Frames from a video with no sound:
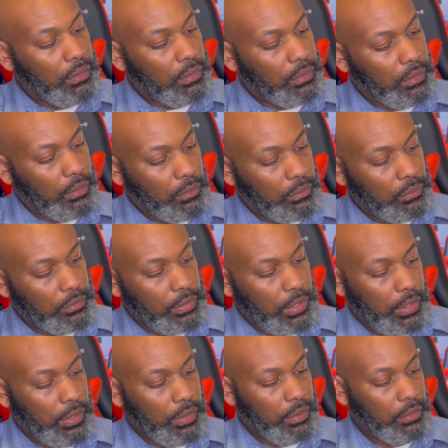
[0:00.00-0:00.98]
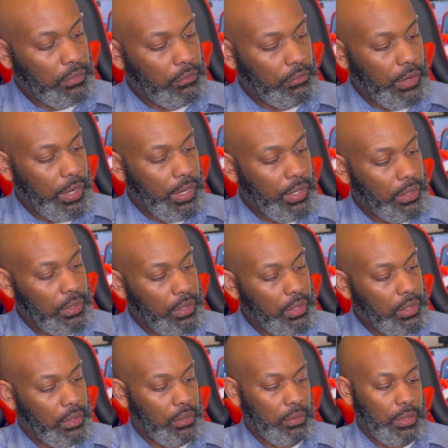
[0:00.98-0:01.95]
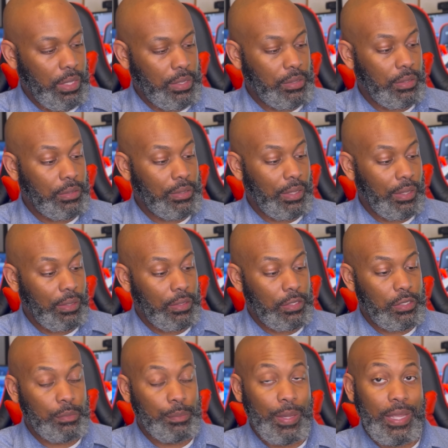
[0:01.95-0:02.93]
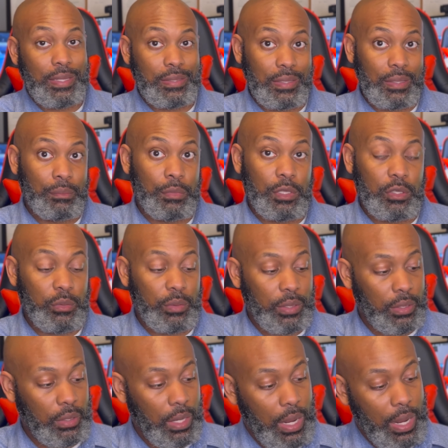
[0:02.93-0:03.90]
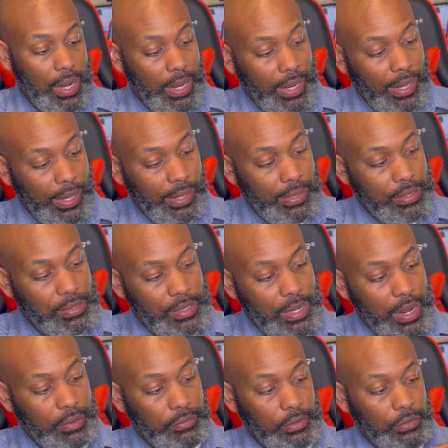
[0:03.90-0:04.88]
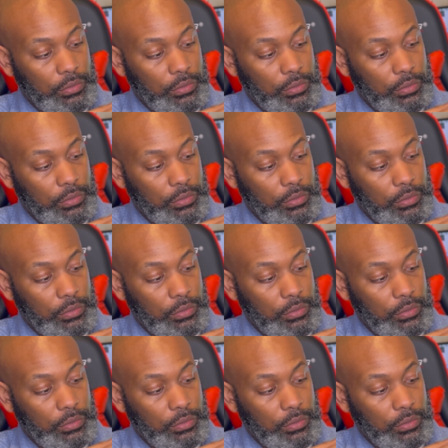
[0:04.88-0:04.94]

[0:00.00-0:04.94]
No, sorry, right here. That's a ton of space in between and it's narrow.